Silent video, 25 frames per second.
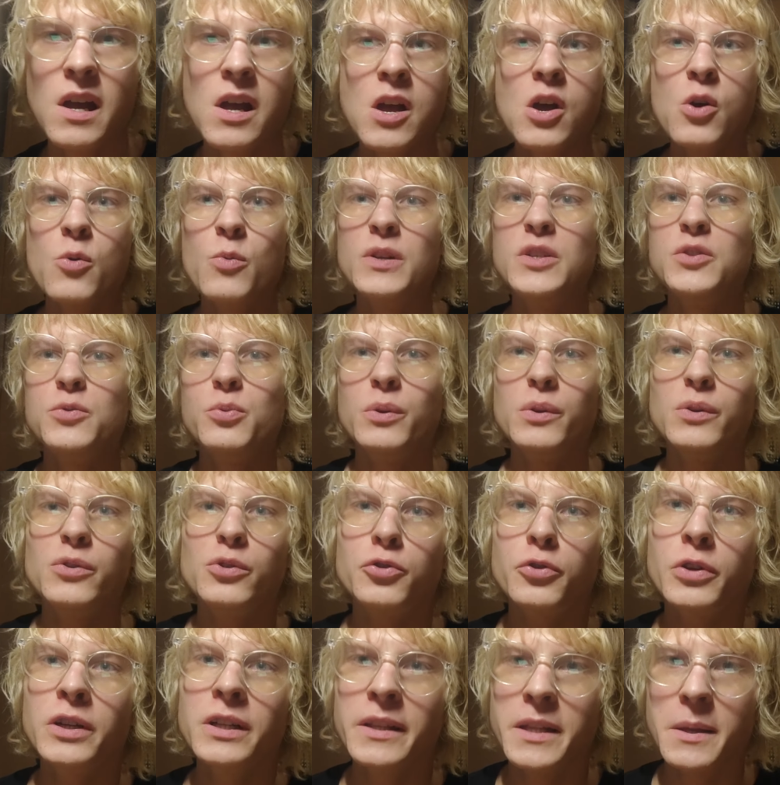which will
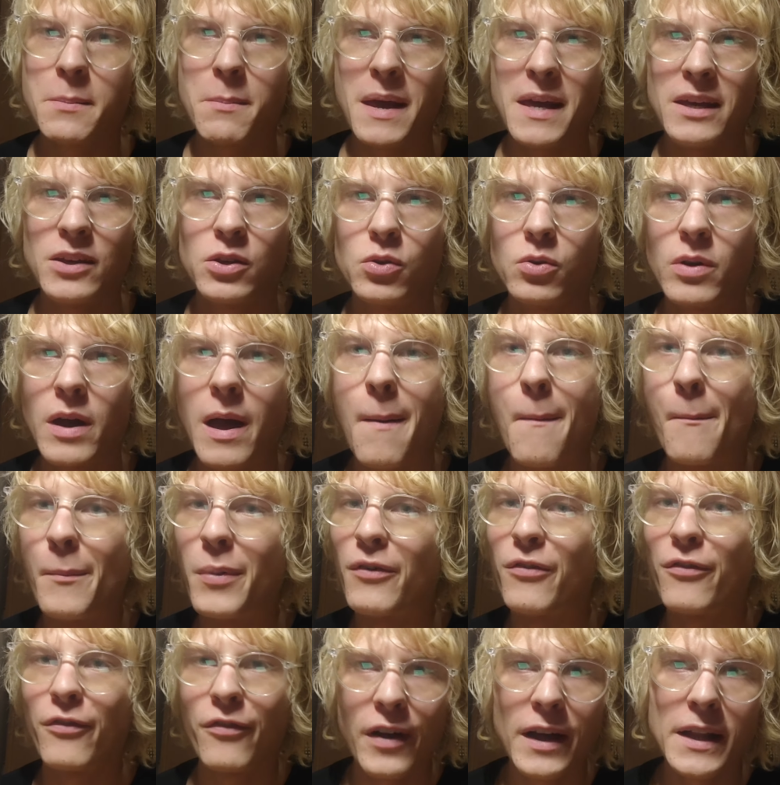really make you
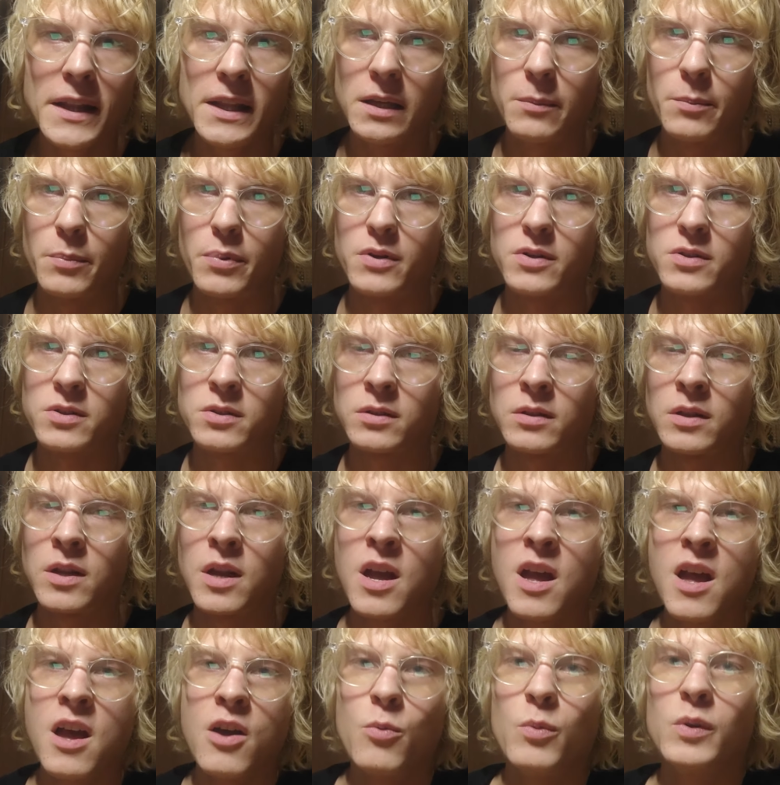empathetic person,
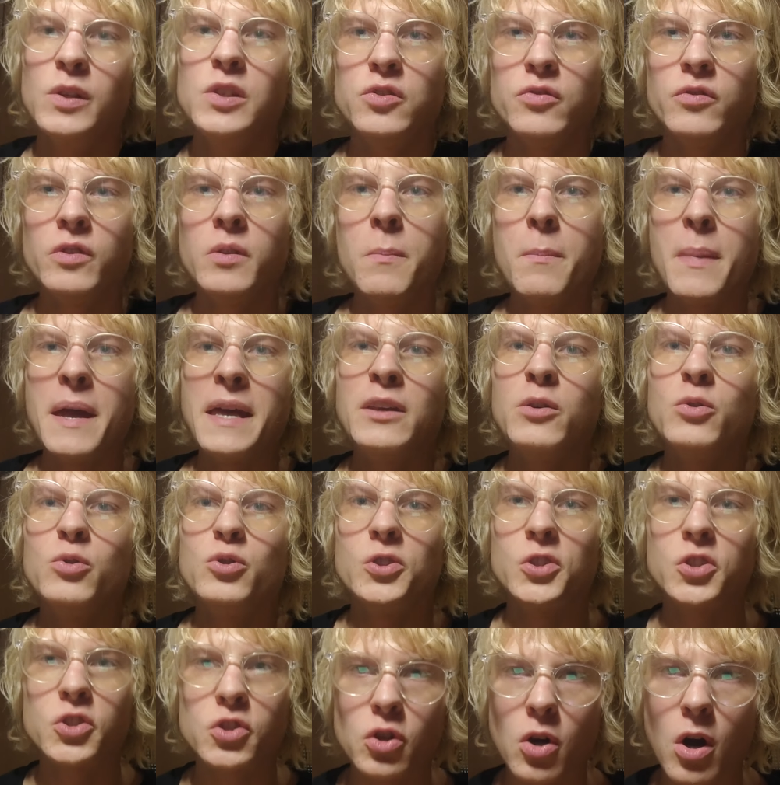which will make you
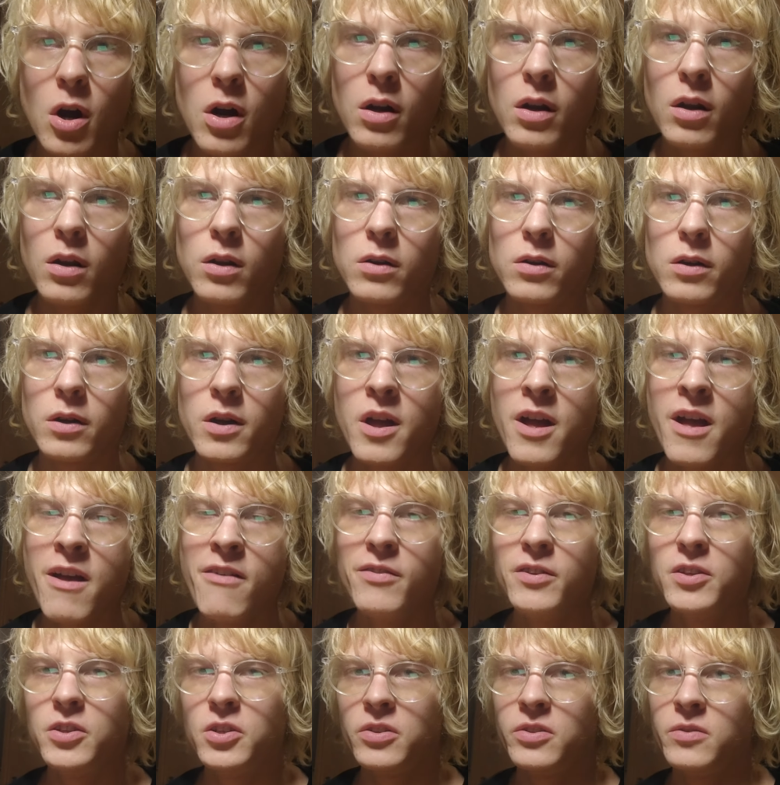stronger,
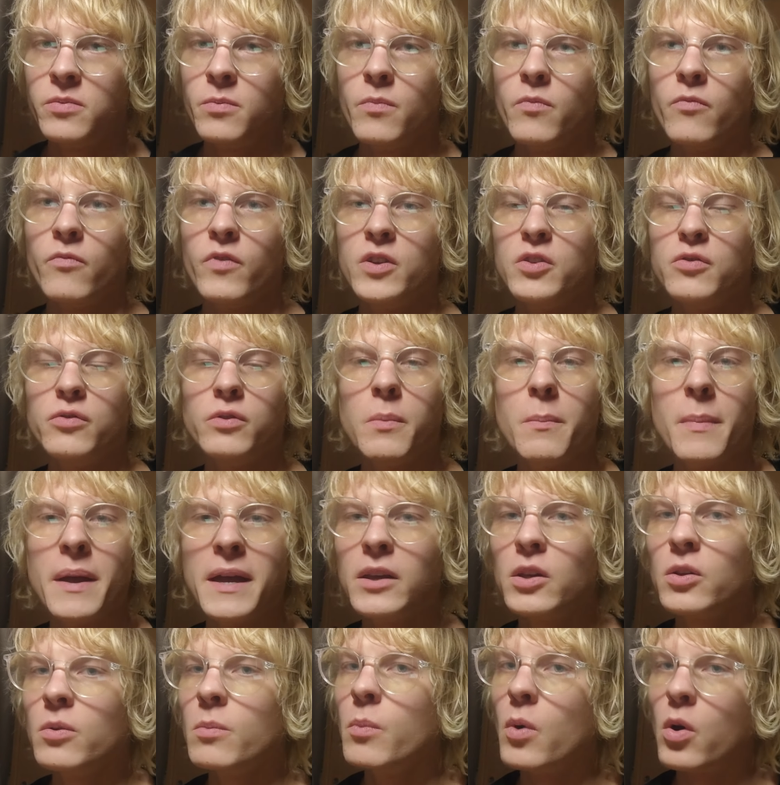which will make
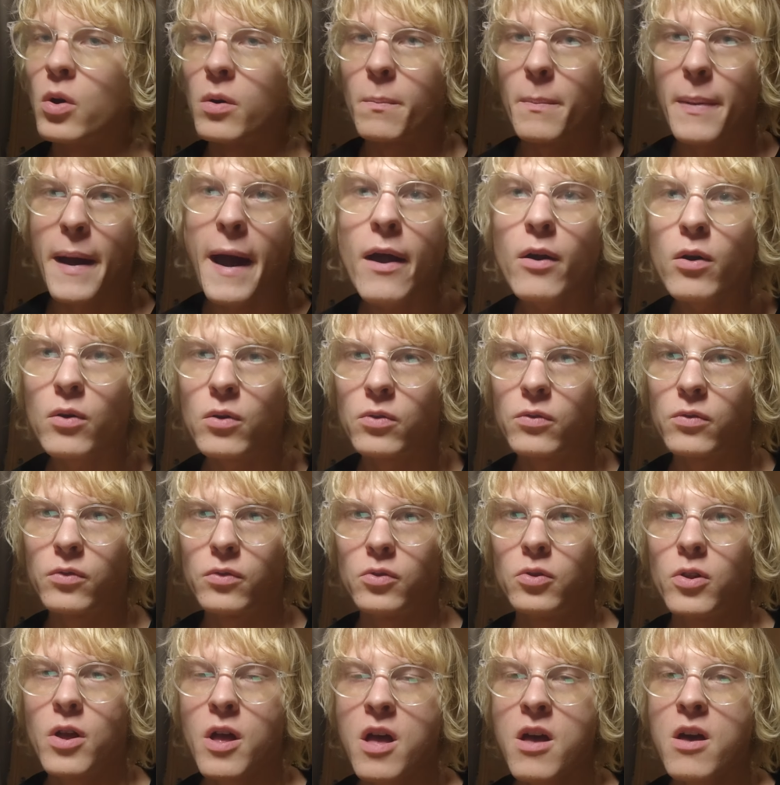you more powerful,
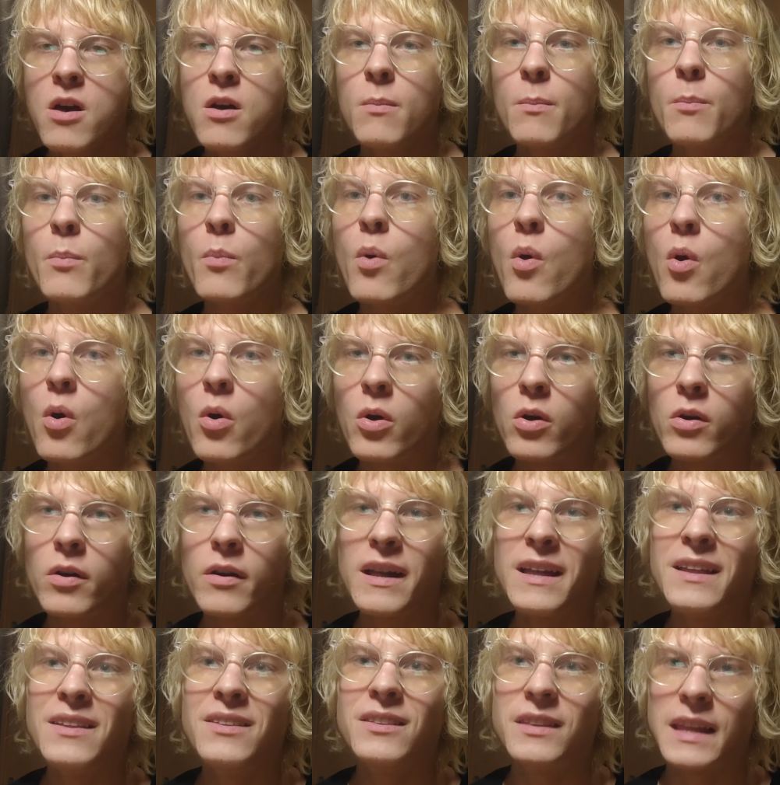more
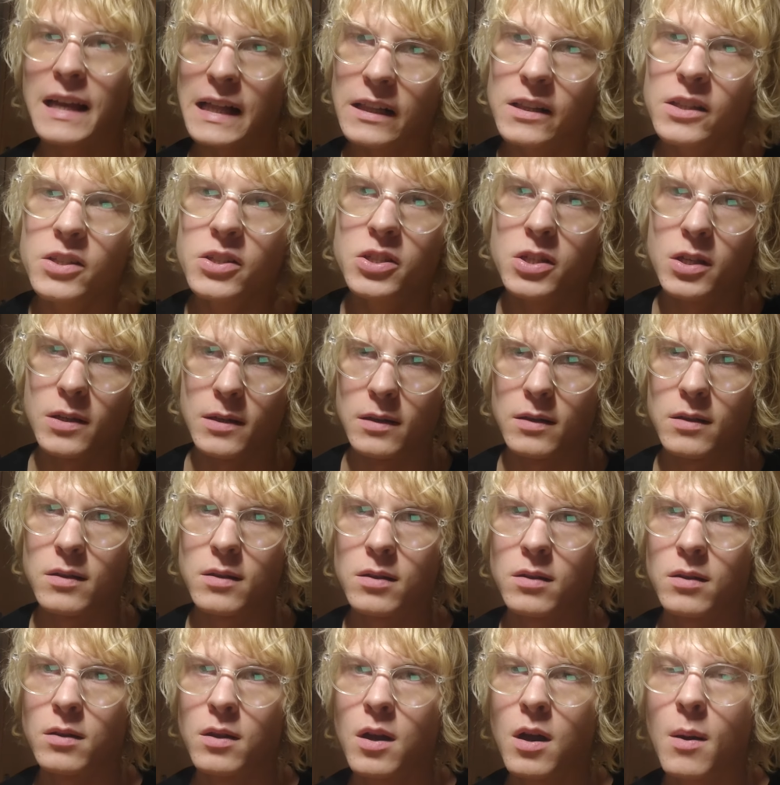intelligent,
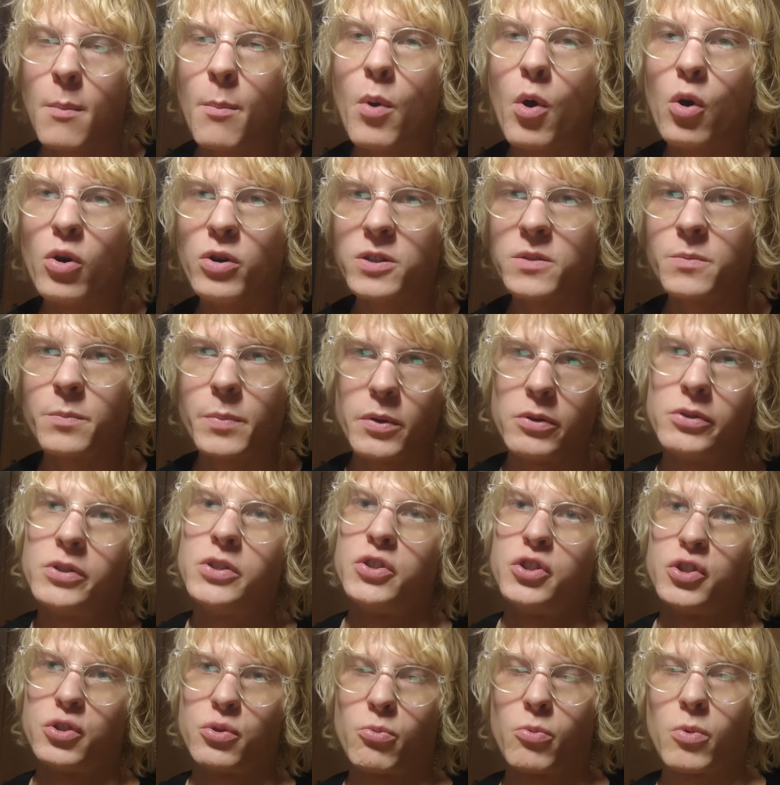more
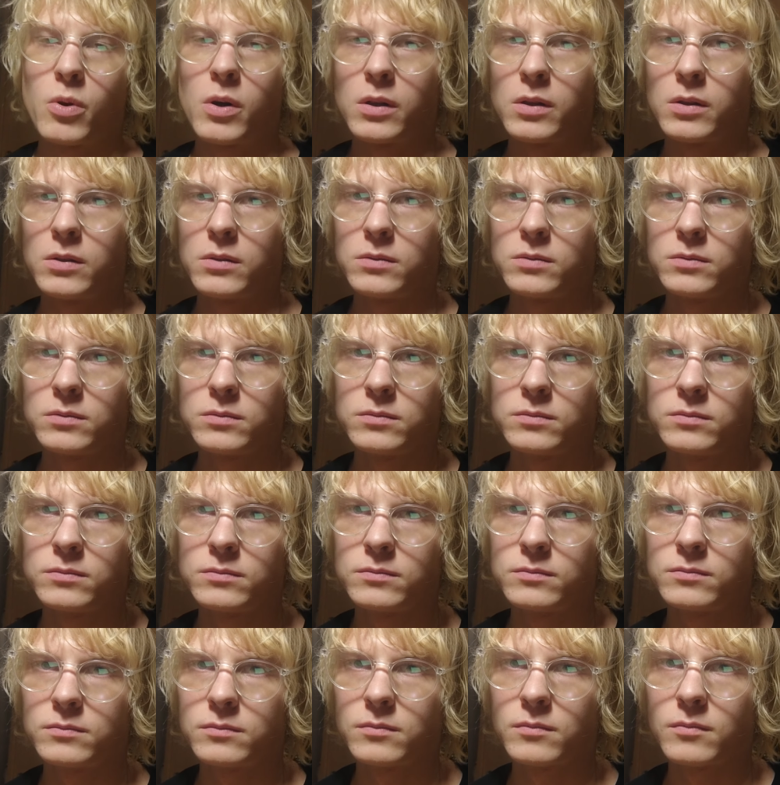spiritual,
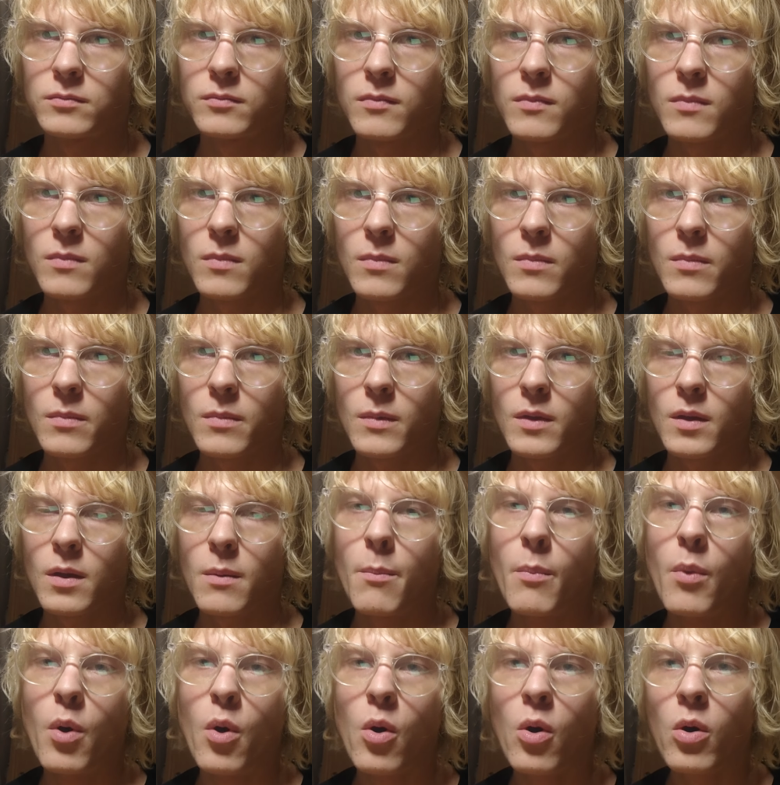
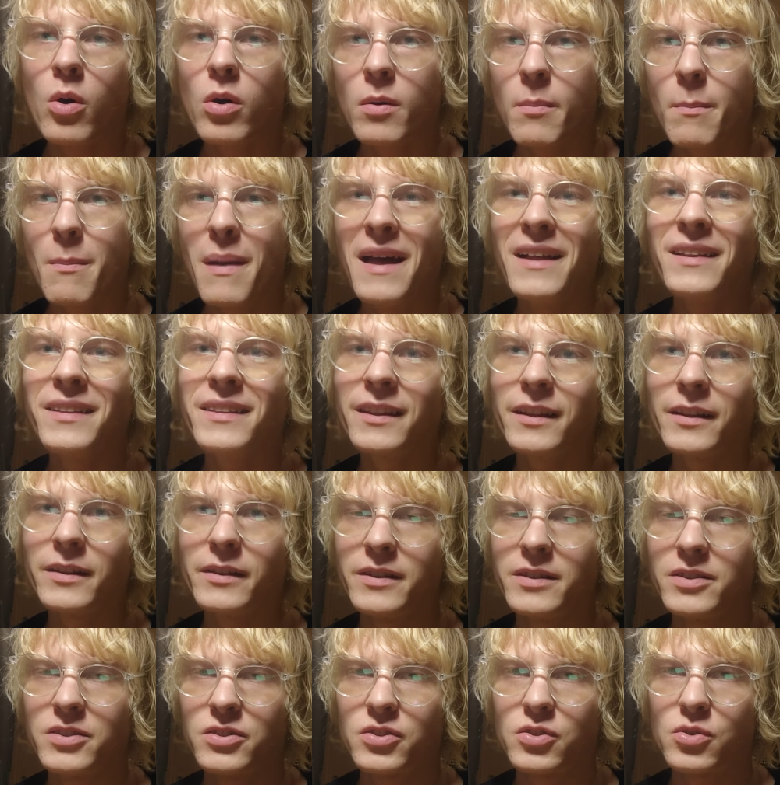more mentally
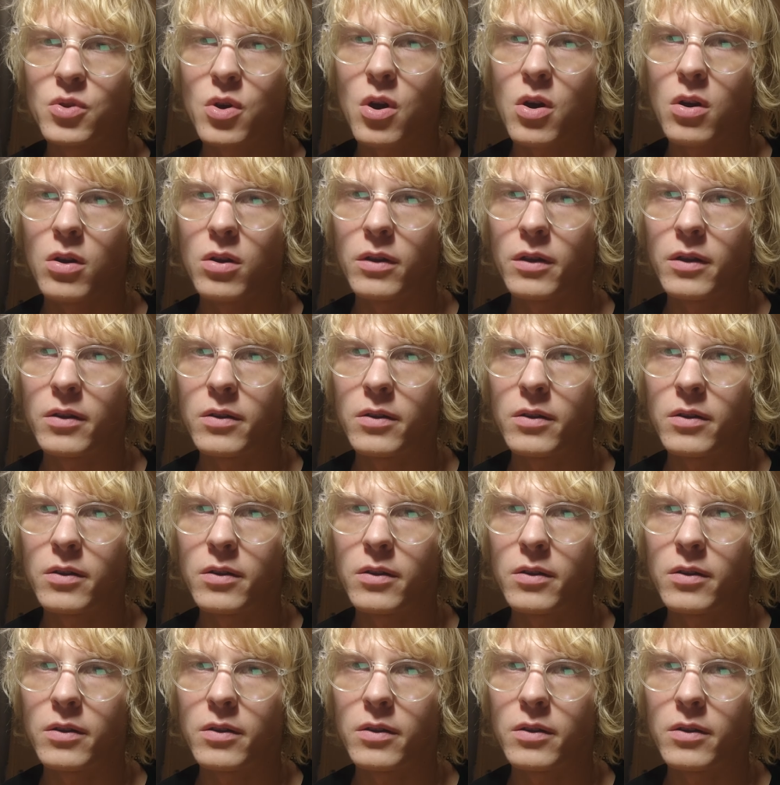stronger.